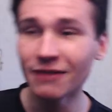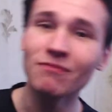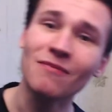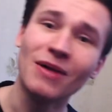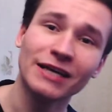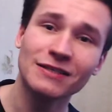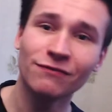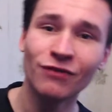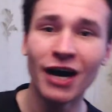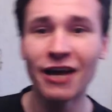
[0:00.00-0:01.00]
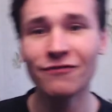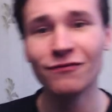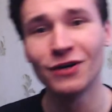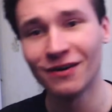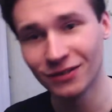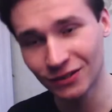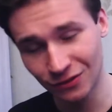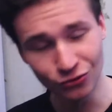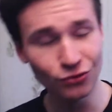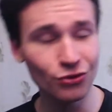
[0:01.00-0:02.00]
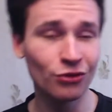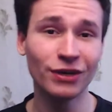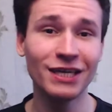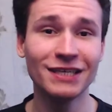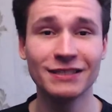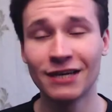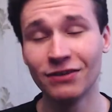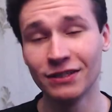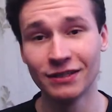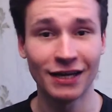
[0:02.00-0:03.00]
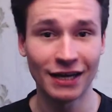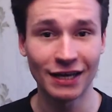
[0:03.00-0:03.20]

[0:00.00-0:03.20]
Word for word: minus 5 uh, 2, 3, 7,